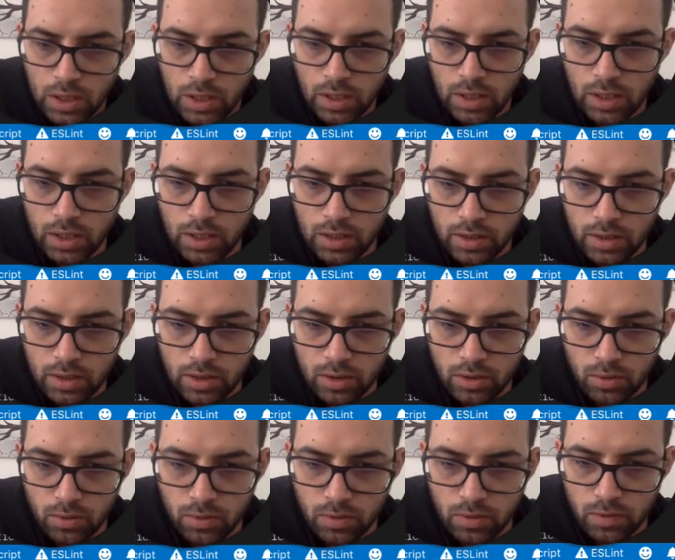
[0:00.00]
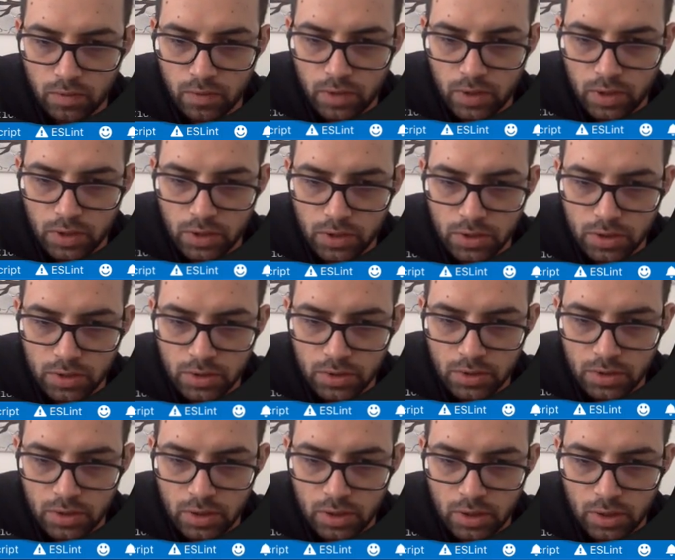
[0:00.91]
and then all the
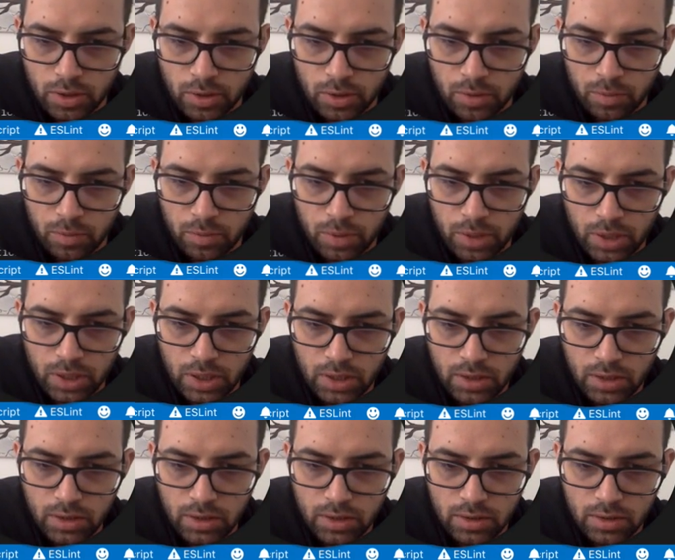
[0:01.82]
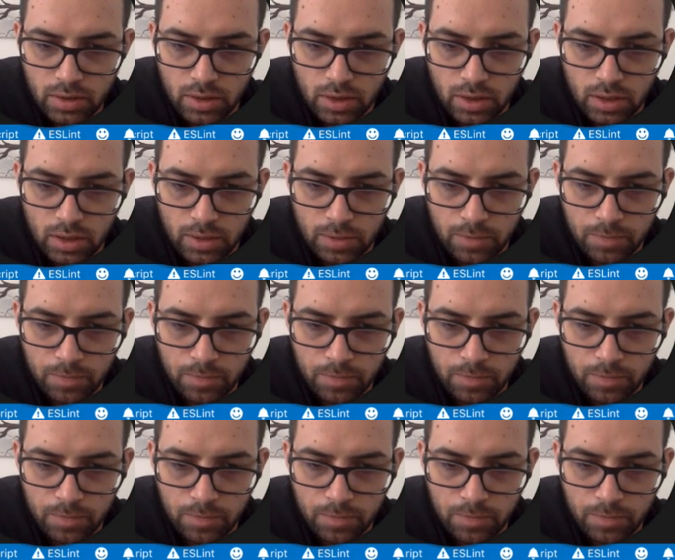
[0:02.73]
functions are compiled and